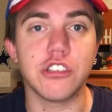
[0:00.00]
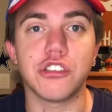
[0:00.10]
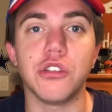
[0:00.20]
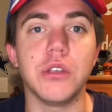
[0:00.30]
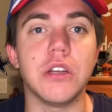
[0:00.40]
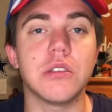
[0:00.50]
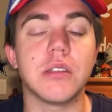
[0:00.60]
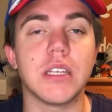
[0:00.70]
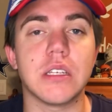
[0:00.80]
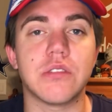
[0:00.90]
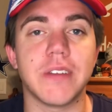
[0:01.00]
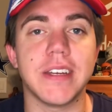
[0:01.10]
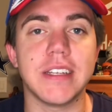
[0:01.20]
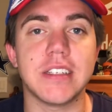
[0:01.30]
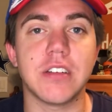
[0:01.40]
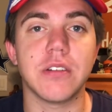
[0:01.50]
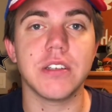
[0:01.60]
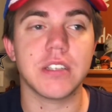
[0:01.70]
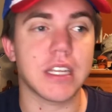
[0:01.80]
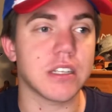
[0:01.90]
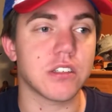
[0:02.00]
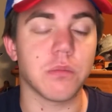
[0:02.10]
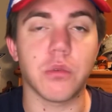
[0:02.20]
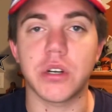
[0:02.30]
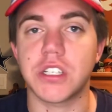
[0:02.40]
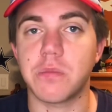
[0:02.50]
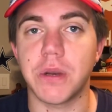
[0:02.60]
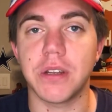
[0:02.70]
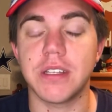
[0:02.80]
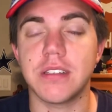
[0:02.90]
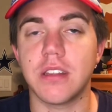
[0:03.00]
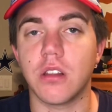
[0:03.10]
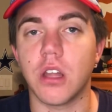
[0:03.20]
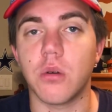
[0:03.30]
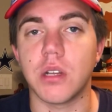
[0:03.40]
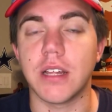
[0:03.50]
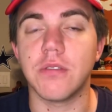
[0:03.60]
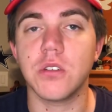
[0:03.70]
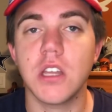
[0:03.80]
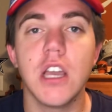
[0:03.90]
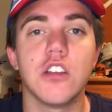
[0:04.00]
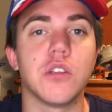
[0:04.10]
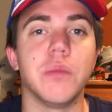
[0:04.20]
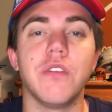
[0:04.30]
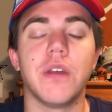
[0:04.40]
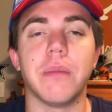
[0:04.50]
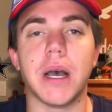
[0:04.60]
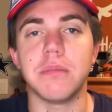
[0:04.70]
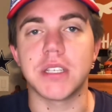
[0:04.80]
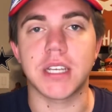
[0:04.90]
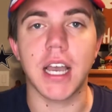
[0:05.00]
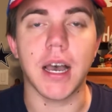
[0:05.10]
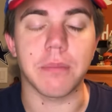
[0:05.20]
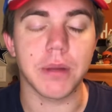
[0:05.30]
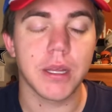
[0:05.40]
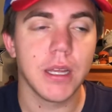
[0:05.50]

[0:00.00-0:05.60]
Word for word: year, two years in the Xfinity Series, getting some more experience in the lower levels to move him up to Cup.